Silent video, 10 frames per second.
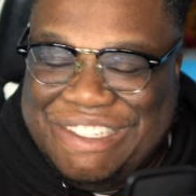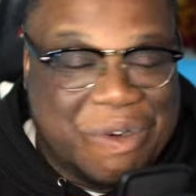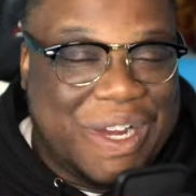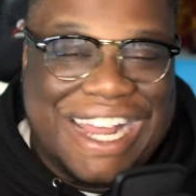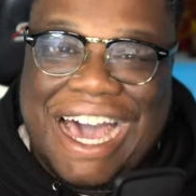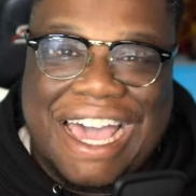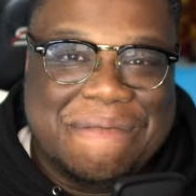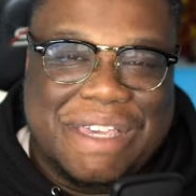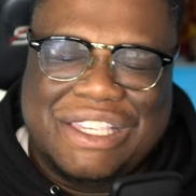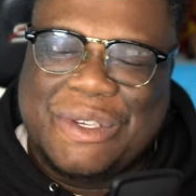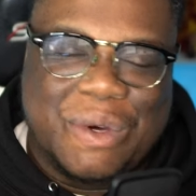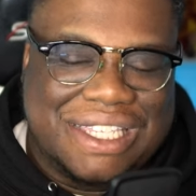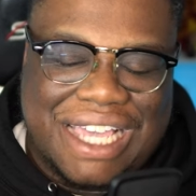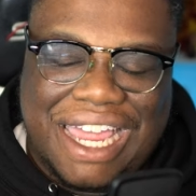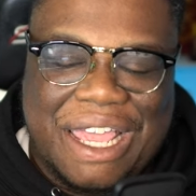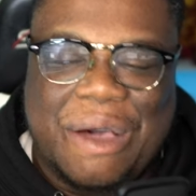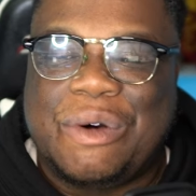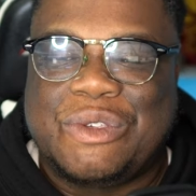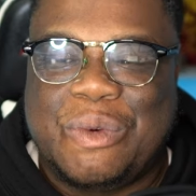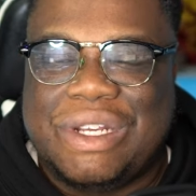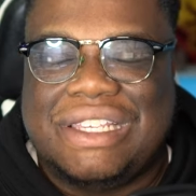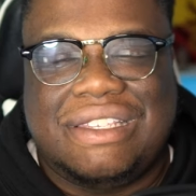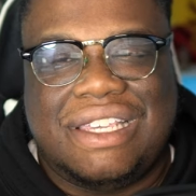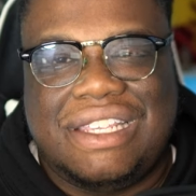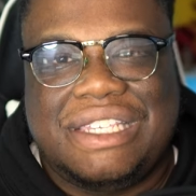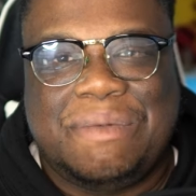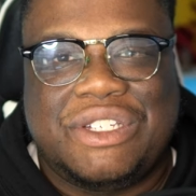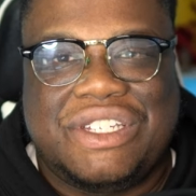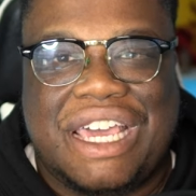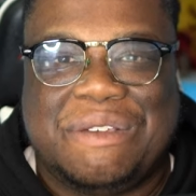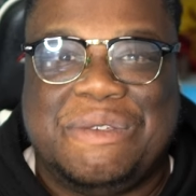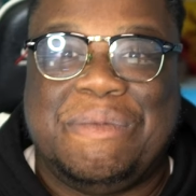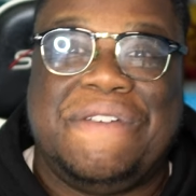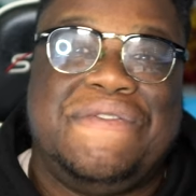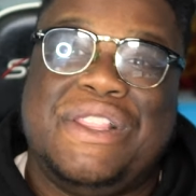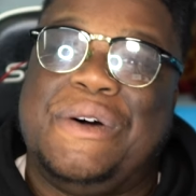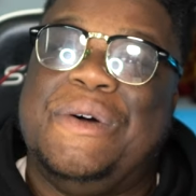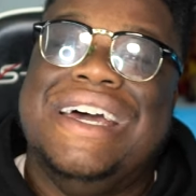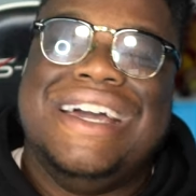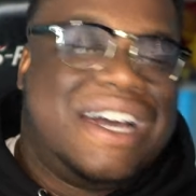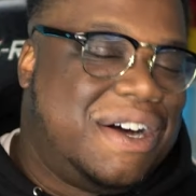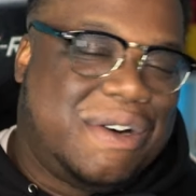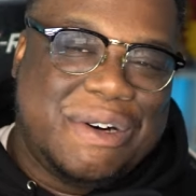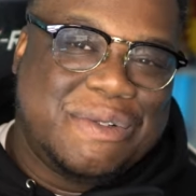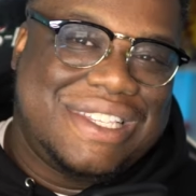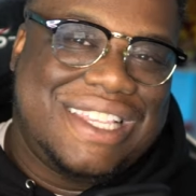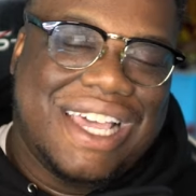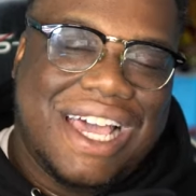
Join the hype. It's so exciting. I also want to send a special shout out to my fellow co-host,